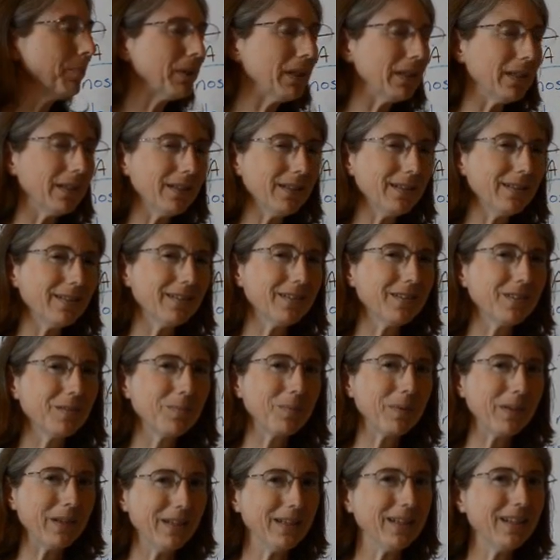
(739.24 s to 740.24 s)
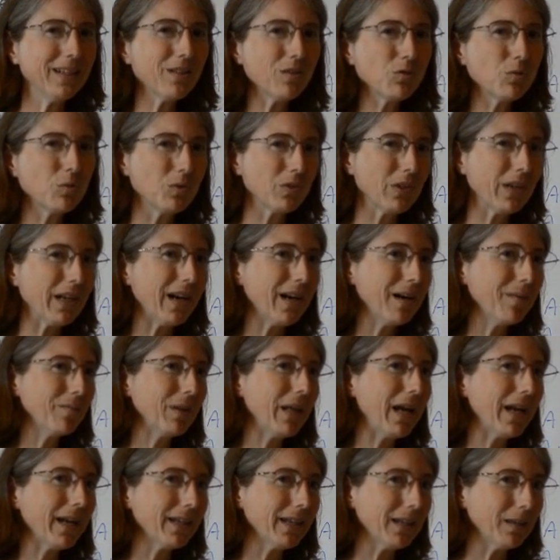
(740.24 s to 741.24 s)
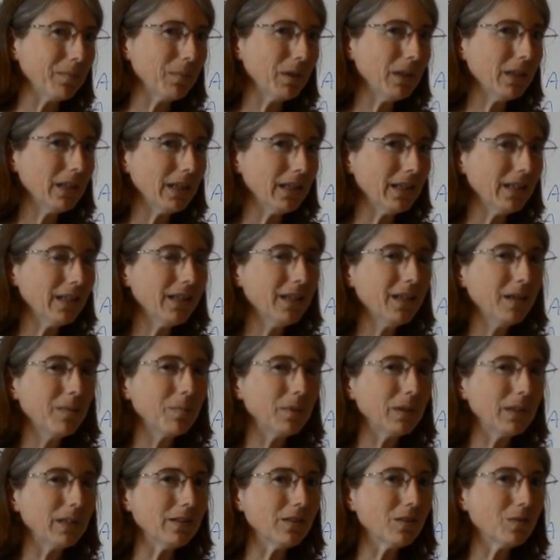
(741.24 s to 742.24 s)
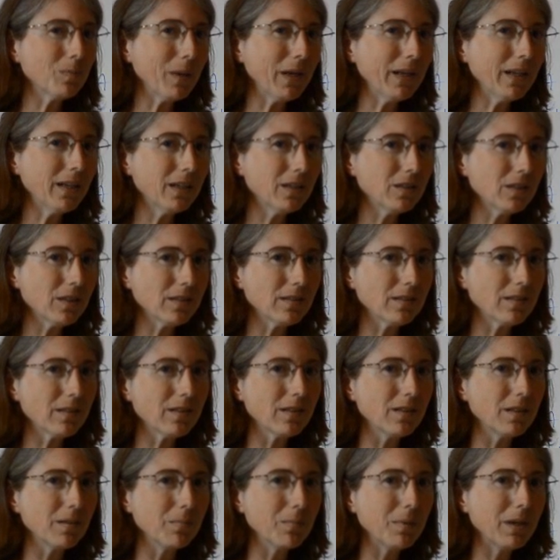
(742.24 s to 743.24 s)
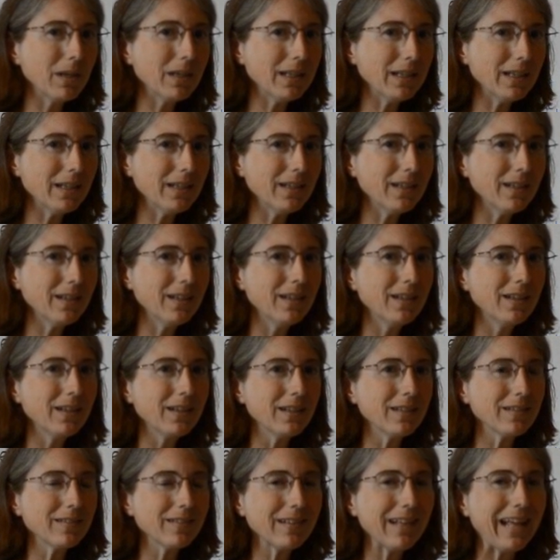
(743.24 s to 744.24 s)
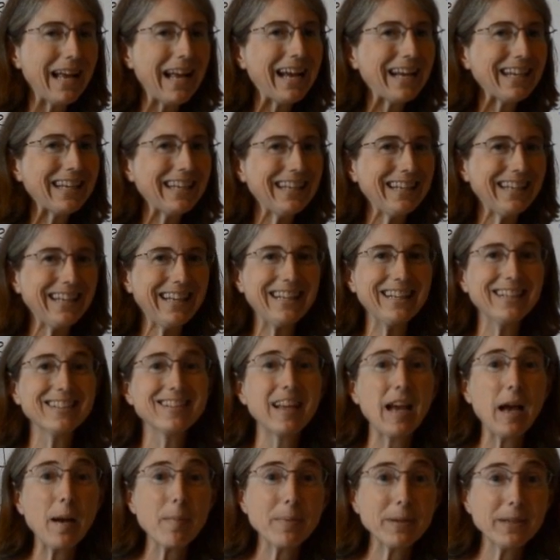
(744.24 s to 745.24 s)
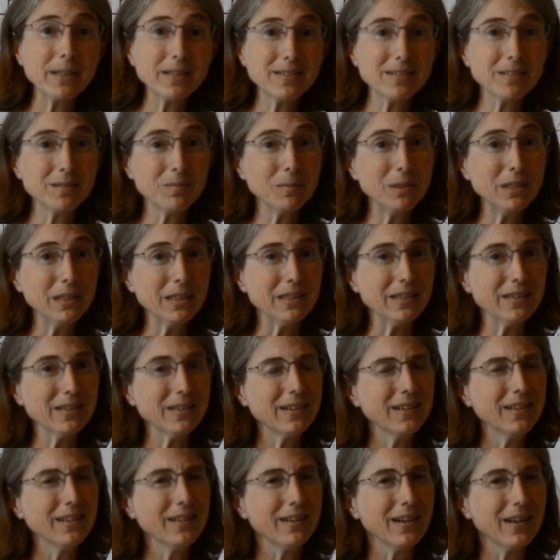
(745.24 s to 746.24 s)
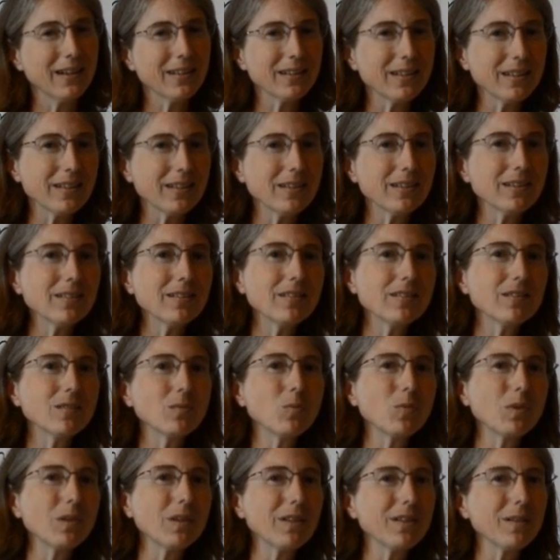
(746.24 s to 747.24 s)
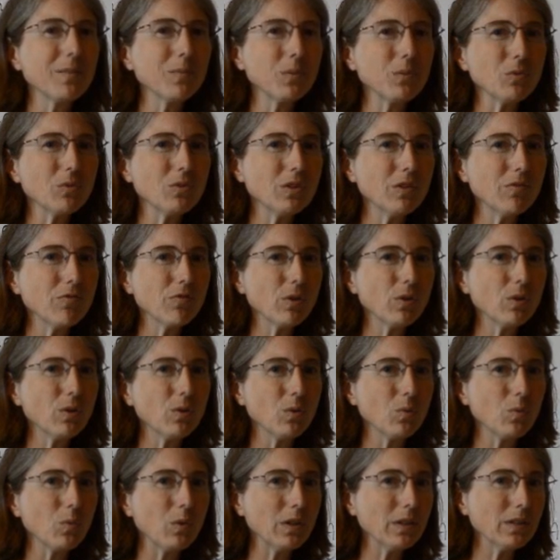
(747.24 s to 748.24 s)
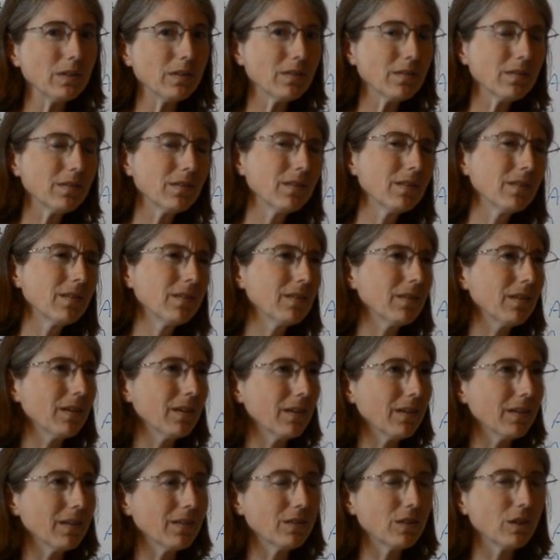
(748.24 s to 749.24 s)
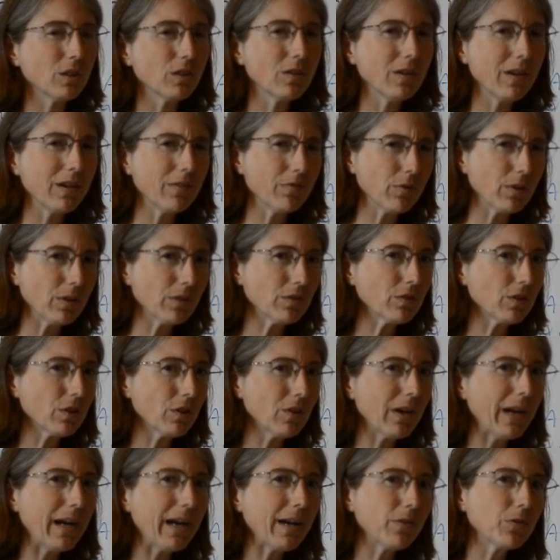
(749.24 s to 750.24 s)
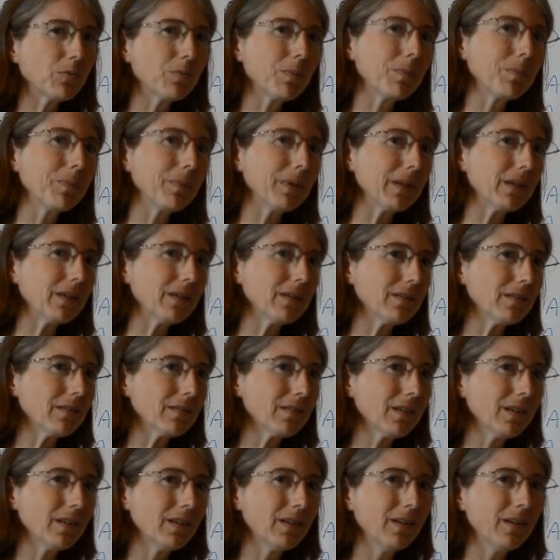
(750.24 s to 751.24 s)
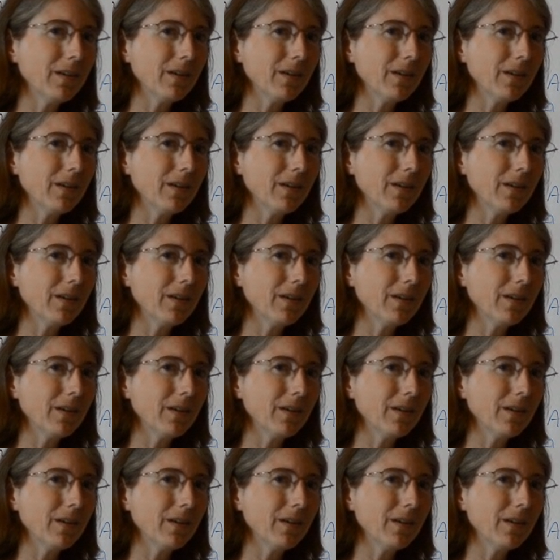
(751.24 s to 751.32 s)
But in English we say I'm lacking money, but in Spanish it's the money is lacking and it's happening to me. I think this is one of the most difficult ones for us to grasp, because